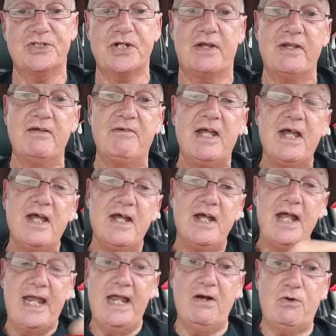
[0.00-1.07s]
So
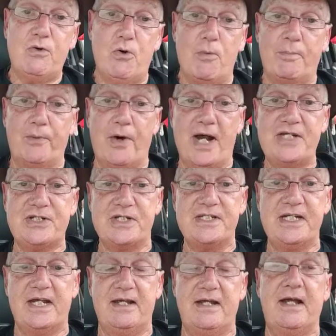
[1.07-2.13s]
our corporations
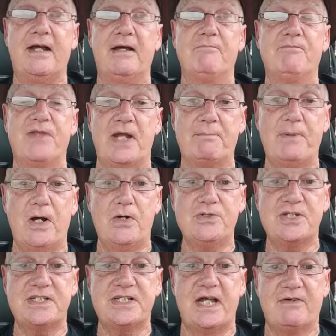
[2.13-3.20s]
that
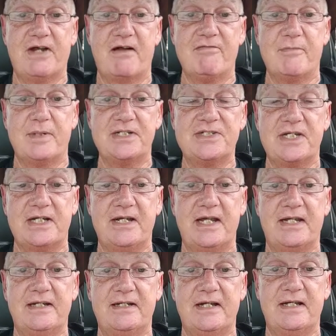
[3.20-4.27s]
pose as our governments
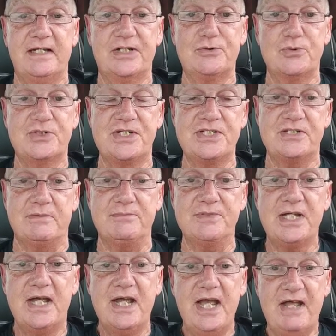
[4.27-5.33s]
and electoral
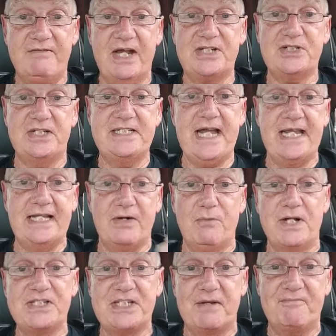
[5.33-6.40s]
systems have actually taken it
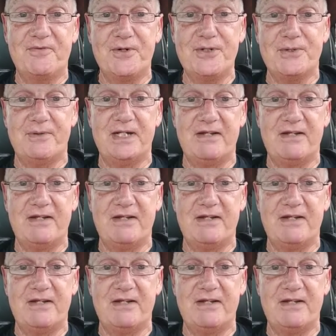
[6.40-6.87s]
one step further,